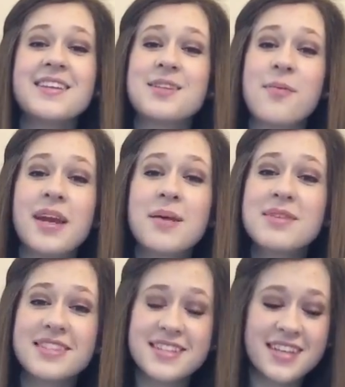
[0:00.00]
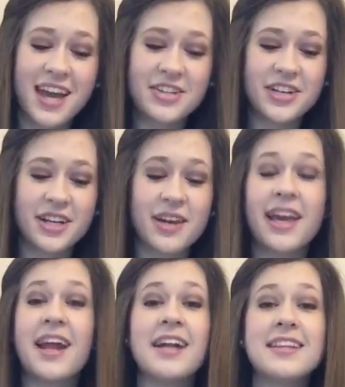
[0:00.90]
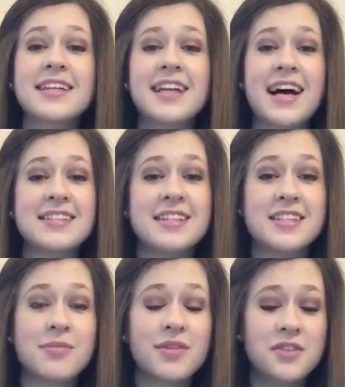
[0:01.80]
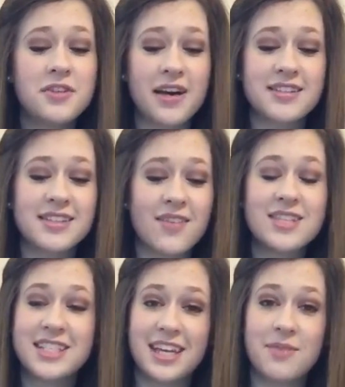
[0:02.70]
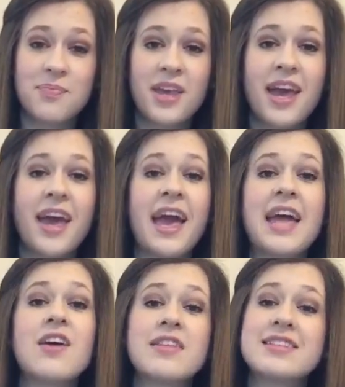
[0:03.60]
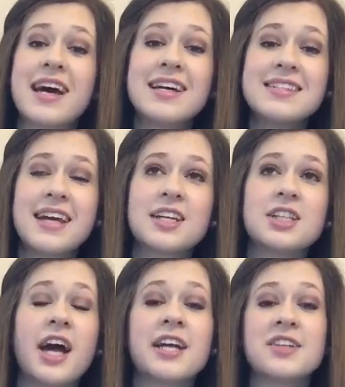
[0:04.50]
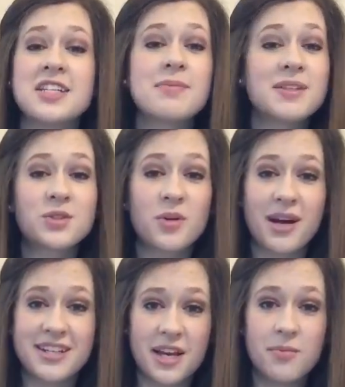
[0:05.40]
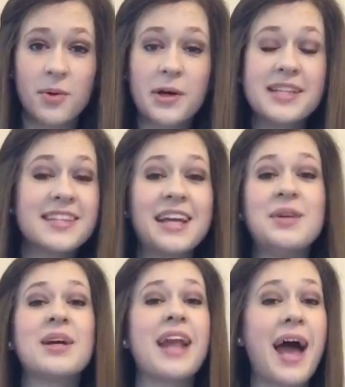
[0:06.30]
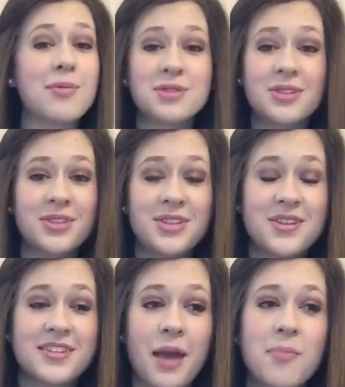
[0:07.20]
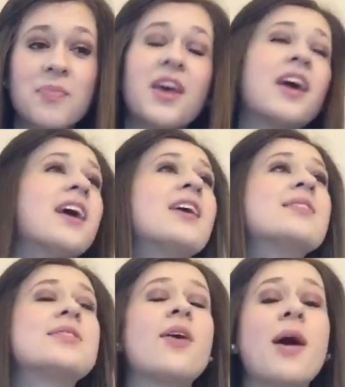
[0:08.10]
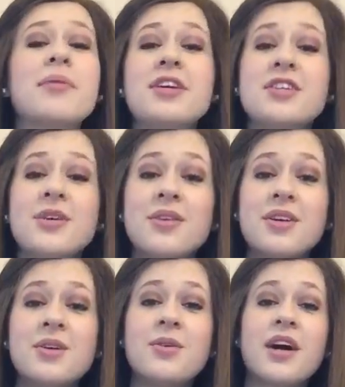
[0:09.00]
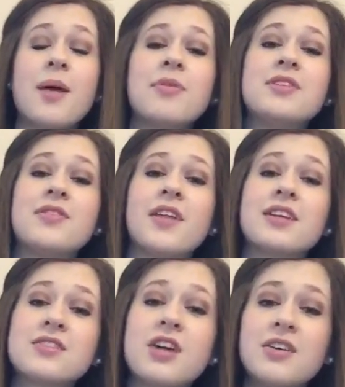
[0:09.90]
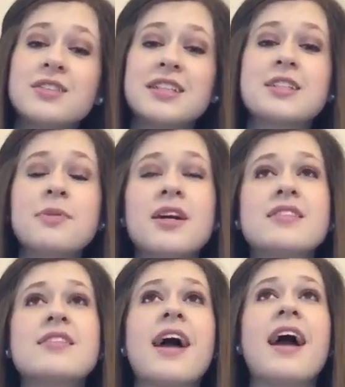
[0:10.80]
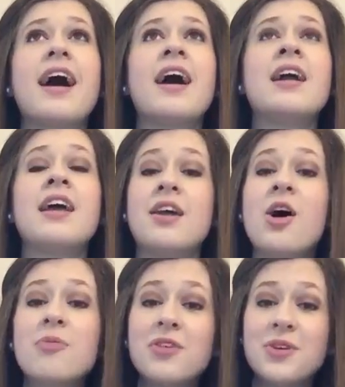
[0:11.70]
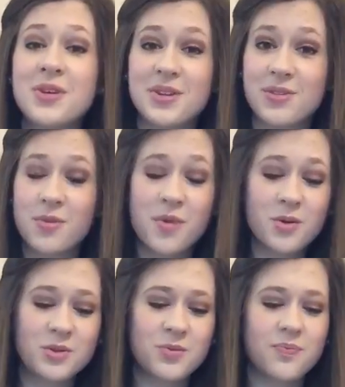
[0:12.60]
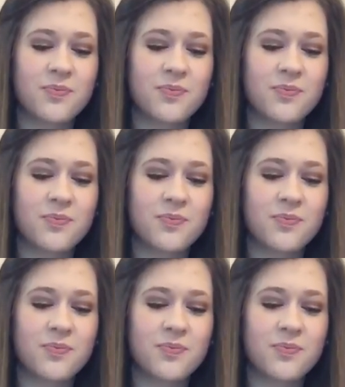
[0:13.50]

So my name is Lindsey Hedrick, and I did the class in December of 2017. And on the science section, I increased my score by 10 points, and you can absolutely do the same. So I'm going to share with you a couple of different struggles and experiences I had, and hopefully you can learn from those.